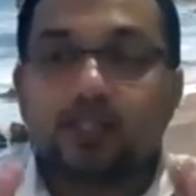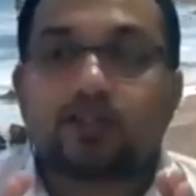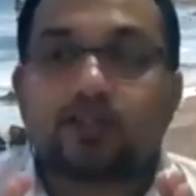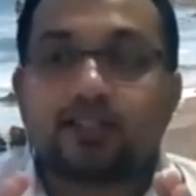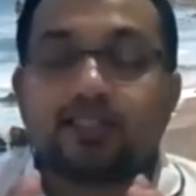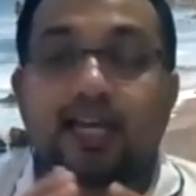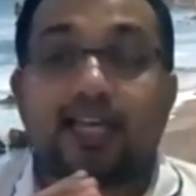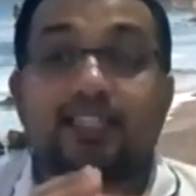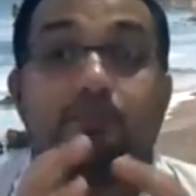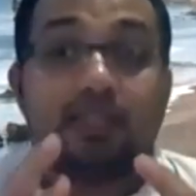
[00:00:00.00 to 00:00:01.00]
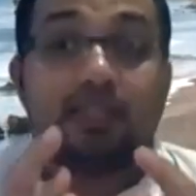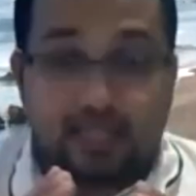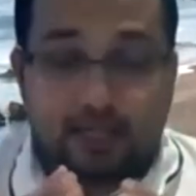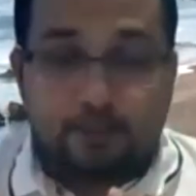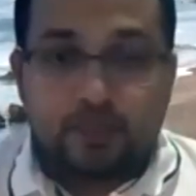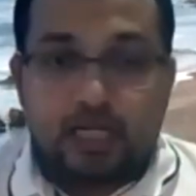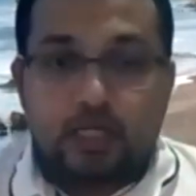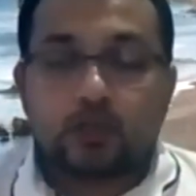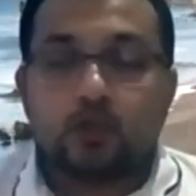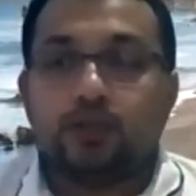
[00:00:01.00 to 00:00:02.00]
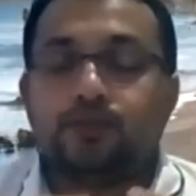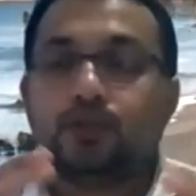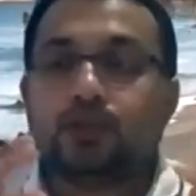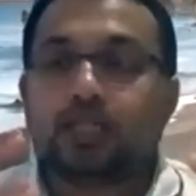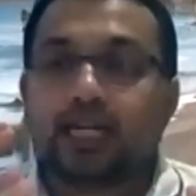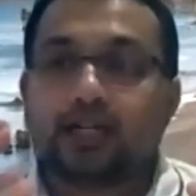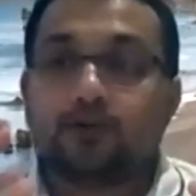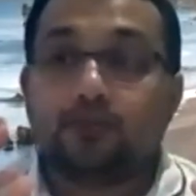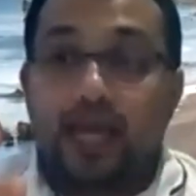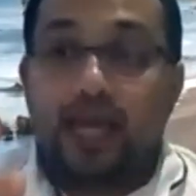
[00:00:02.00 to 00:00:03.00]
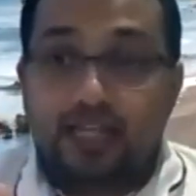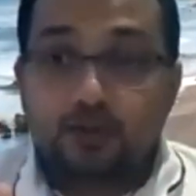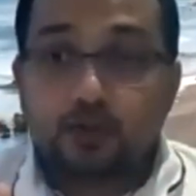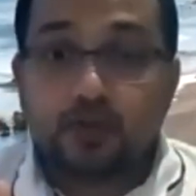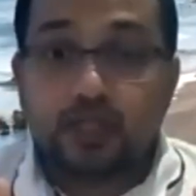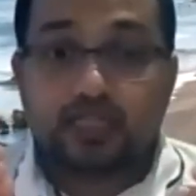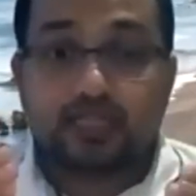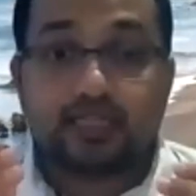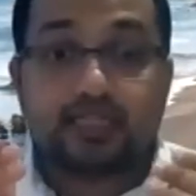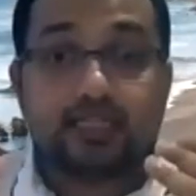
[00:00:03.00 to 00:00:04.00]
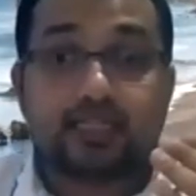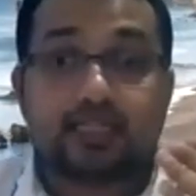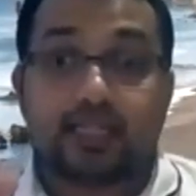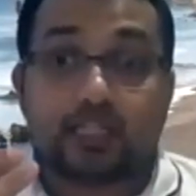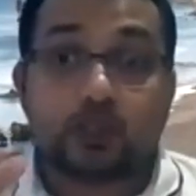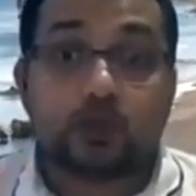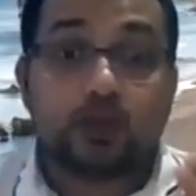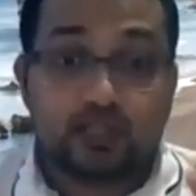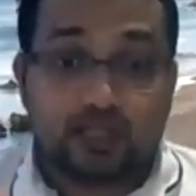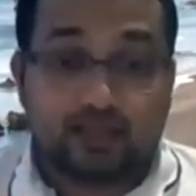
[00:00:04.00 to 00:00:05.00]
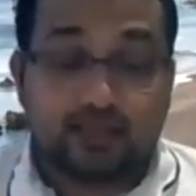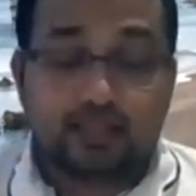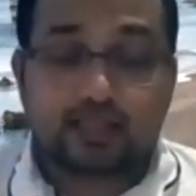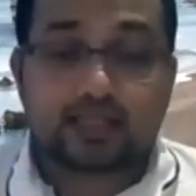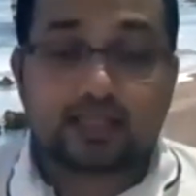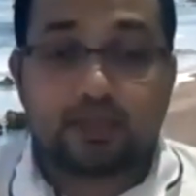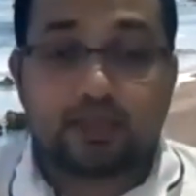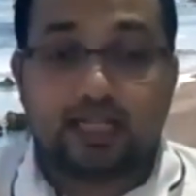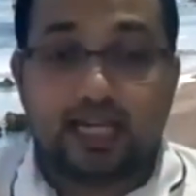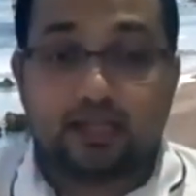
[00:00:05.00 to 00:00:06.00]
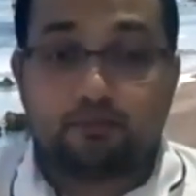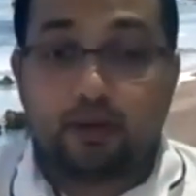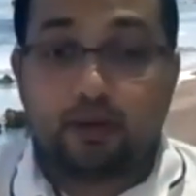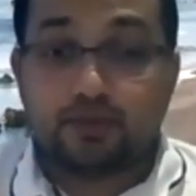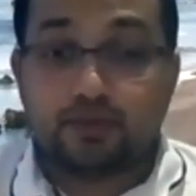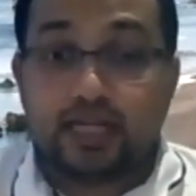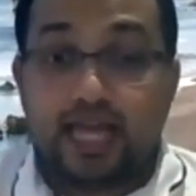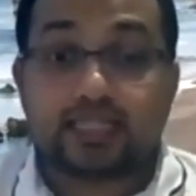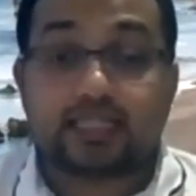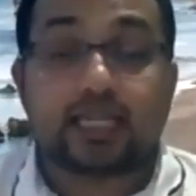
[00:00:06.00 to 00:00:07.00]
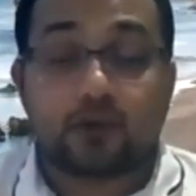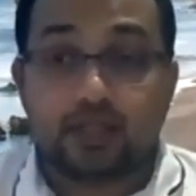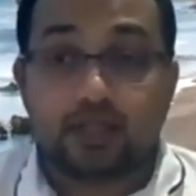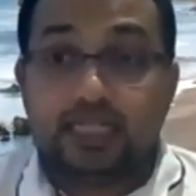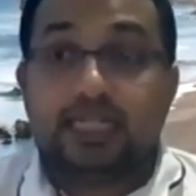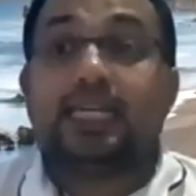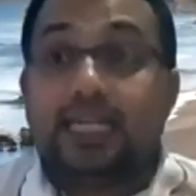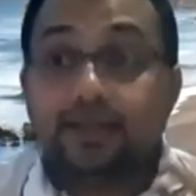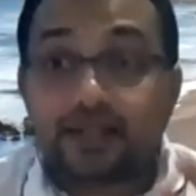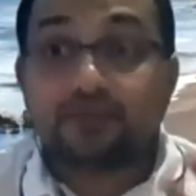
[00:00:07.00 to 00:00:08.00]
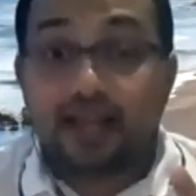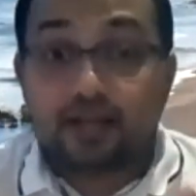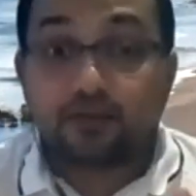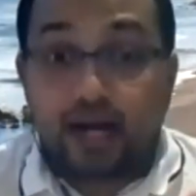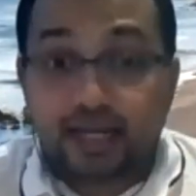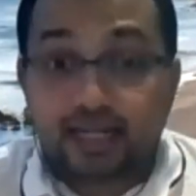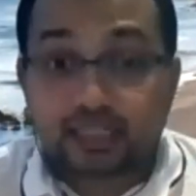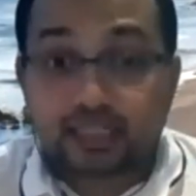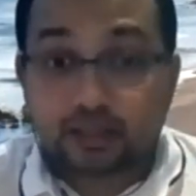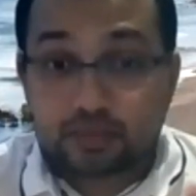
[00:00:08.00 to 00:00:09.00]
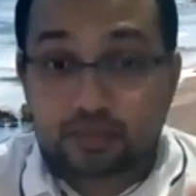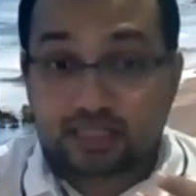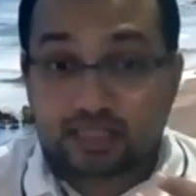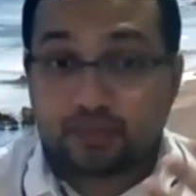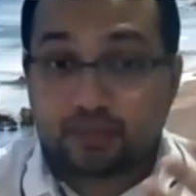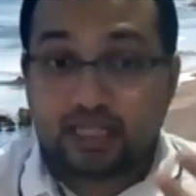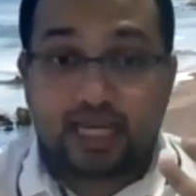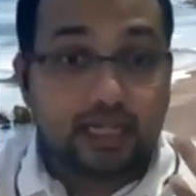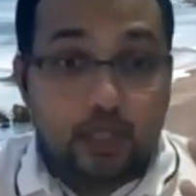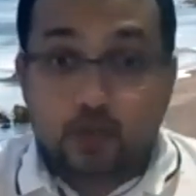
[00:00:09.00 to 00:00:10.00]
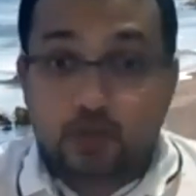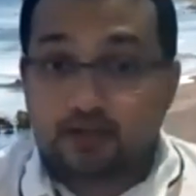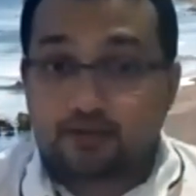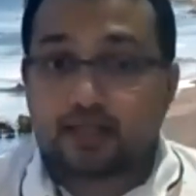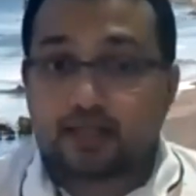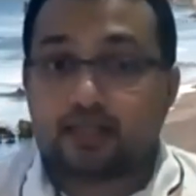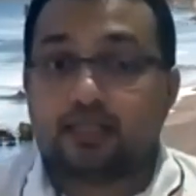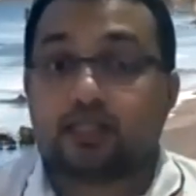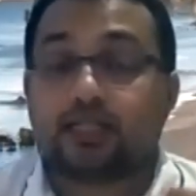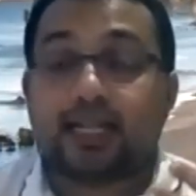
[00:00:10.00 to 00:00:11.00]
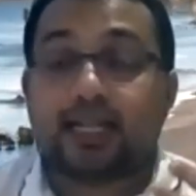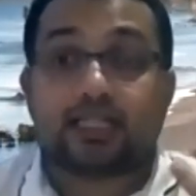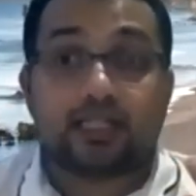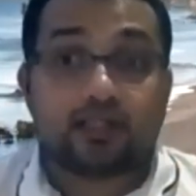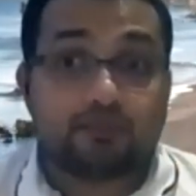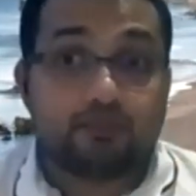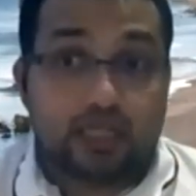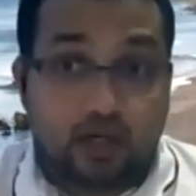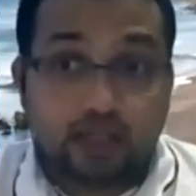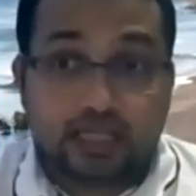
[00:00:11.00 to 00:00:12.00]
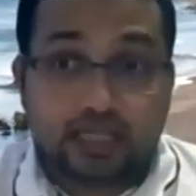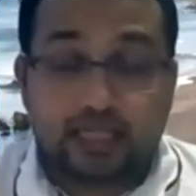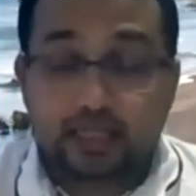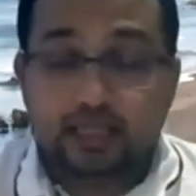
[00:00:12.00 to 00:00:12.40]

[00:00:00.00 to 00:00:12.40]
structure has a meaning. So if you take values which sits next to each other, something like power and security, even value items, something like social recognition and sense of belonging.